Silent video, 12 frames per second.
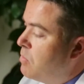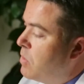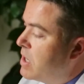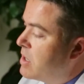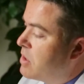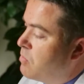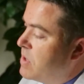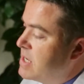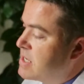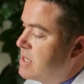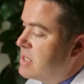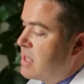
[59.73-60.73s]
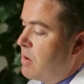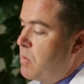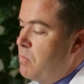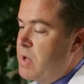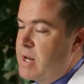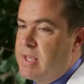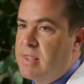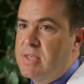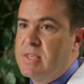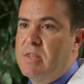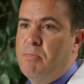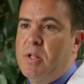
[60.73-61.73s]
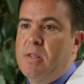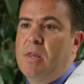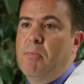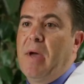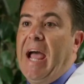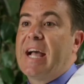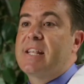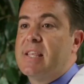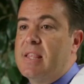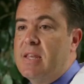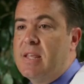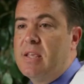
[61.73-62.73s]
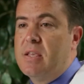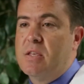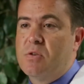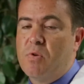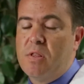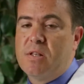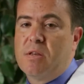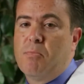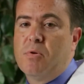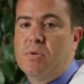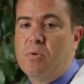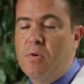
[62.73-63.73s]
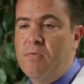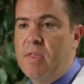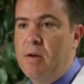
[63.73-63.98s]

One of the reasons that we want to get the stability back to the knee is really to preserve